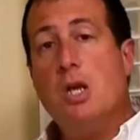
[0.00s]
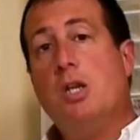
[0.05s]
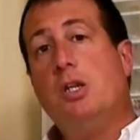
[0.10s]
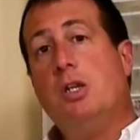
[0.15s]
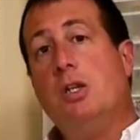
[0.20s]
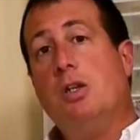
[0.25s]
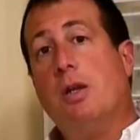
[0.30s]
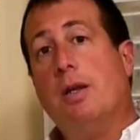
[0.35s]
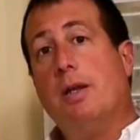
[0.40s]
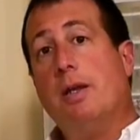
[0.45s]

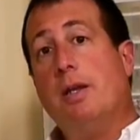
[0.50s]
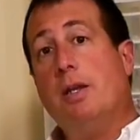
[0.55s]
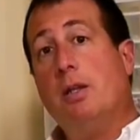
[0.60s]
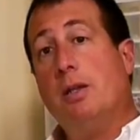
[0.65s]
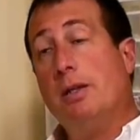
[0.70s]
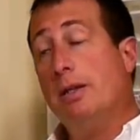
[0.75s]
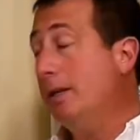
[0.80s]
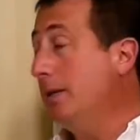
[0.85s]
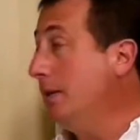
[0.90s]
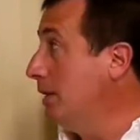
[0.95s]
you'll
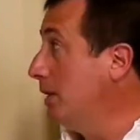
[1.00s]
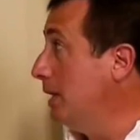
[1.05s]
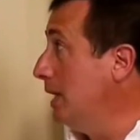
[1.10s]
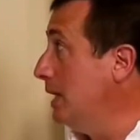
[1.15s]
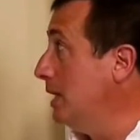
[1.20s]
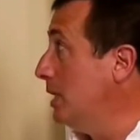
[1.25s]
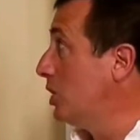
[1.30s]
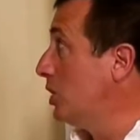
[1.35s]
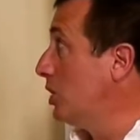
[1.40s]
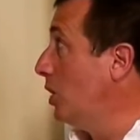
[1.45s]

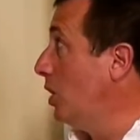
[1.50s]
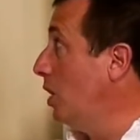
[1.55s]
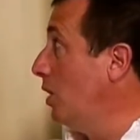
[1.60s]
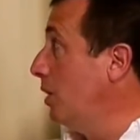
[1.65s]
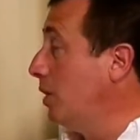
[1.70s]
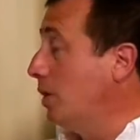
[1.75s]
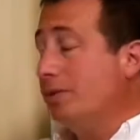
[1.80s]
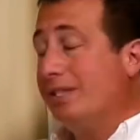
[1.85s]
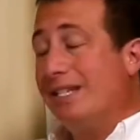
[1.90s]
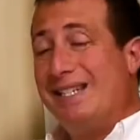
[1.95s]
install
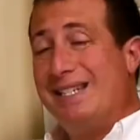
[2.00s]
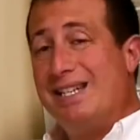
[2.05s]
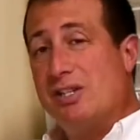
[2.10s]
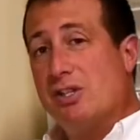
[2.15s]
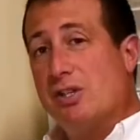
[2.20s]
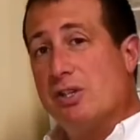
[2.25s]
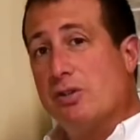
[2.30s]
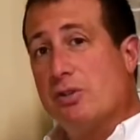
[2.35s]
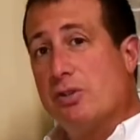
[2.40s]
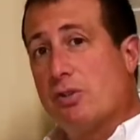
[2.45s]
those
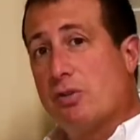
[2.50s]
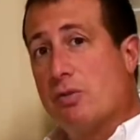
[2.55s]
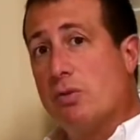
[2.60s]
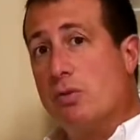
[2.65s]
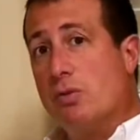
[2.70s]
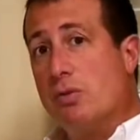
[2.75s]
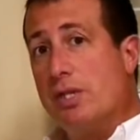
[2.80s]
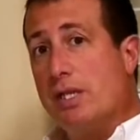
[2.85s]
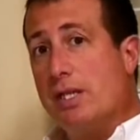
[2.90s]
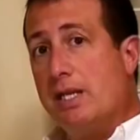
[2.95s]
additional
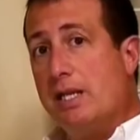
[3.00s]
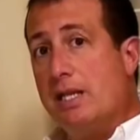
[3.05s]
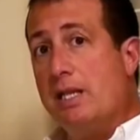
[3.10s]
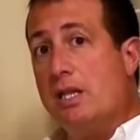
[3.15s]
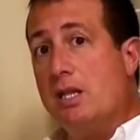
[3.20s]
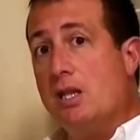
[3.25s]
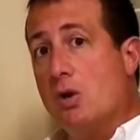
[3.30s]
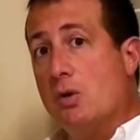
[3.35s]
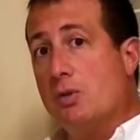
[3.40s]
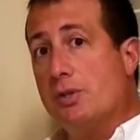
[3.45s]
screws
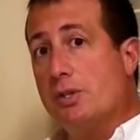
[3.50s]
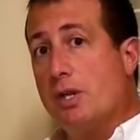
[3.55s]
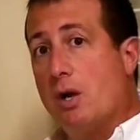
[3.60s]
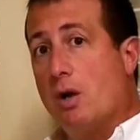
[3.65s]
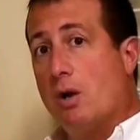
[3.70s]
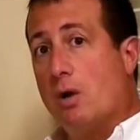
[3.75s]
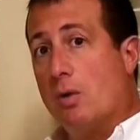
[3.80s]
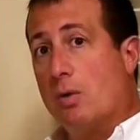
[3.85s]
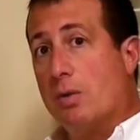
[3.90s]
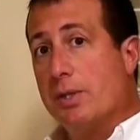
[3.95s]
in those
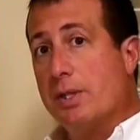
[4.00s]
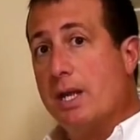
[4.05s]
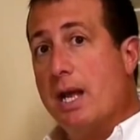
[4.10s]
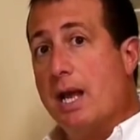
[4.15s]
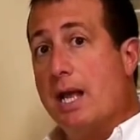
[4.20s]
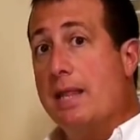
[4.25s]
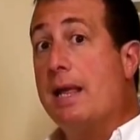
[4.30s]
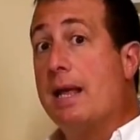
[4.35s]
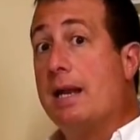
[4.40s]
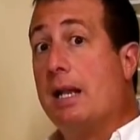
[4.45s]
holes,
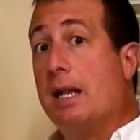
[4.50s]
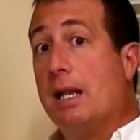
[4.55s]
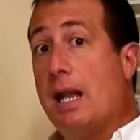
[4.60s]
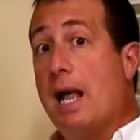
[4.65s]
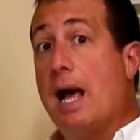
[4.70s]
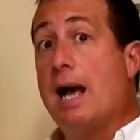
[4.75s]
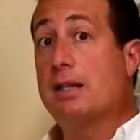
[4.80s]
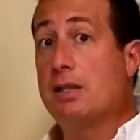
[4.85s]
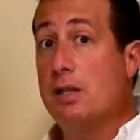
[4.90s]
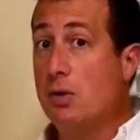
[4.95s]
and that'll
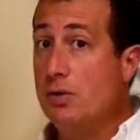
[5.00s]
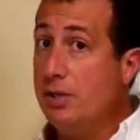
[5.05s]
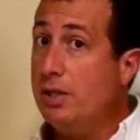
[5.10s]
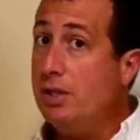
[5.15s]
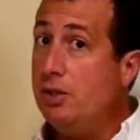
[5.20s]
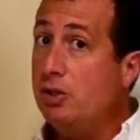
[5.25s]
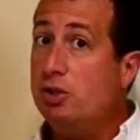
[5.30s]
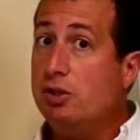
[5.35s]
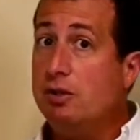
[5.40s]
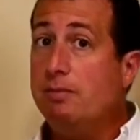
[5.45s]
lock those
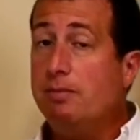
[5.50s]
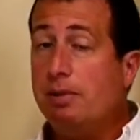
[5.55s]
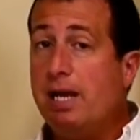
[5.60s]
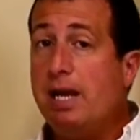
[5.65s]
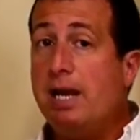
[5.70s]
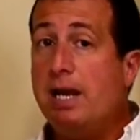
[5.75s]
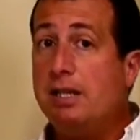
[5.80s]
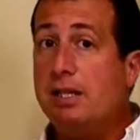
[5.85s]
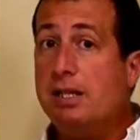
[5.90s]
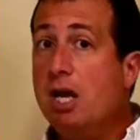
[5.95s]
hinges in
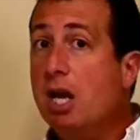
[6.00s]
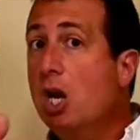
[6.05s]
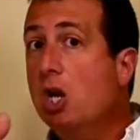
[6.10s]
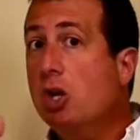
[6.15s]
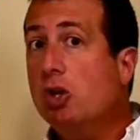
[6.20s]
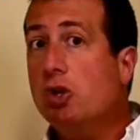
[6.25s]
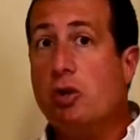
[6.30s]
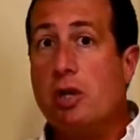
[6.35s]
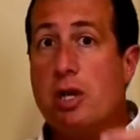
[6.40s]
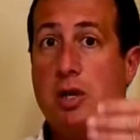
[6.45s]
place
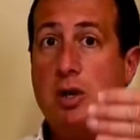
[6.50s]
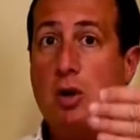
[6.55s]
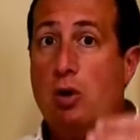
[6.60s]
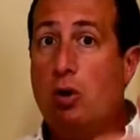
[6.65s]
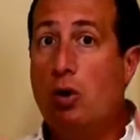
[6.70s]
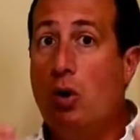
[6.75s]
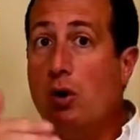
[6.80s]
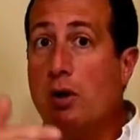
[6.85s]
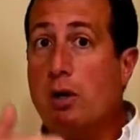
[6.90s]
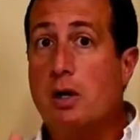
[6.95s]
so they're no
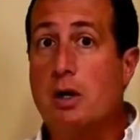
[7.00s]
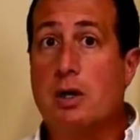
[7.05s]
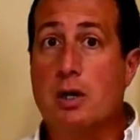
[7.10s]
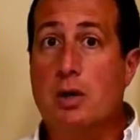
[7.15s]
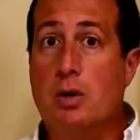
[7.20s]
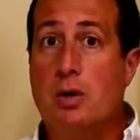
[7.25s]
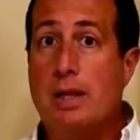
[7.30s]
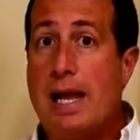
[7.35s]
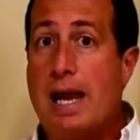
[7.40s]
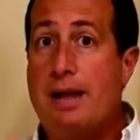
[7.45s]
longer
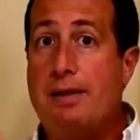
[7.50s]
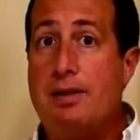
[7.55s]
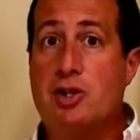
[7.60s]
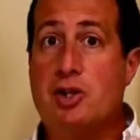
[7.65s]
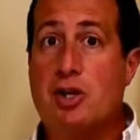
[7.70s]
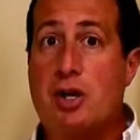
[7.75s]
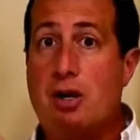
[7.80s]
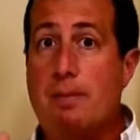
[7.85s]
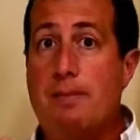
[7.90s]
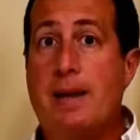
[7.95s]
going to allow the
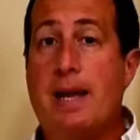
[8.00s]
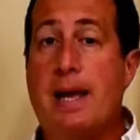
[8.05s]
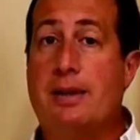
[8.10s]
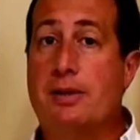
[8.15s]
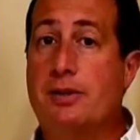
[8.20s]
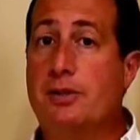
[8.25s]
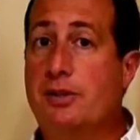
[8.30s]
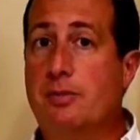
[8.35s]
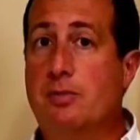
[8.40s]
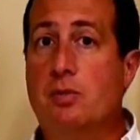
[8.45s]
shutter
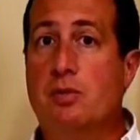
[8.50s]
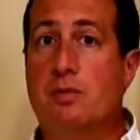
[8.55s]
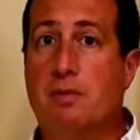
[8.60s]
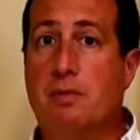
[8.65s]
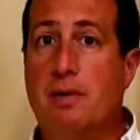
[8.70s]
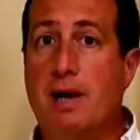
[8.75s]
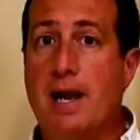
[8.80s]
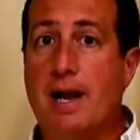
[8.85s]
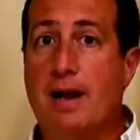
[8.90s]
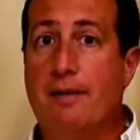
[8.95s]
panels to move
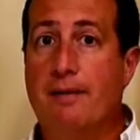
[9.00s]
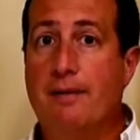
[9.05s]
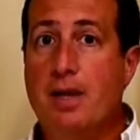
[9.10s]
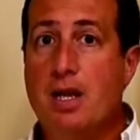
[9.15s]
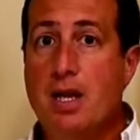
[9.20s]
around.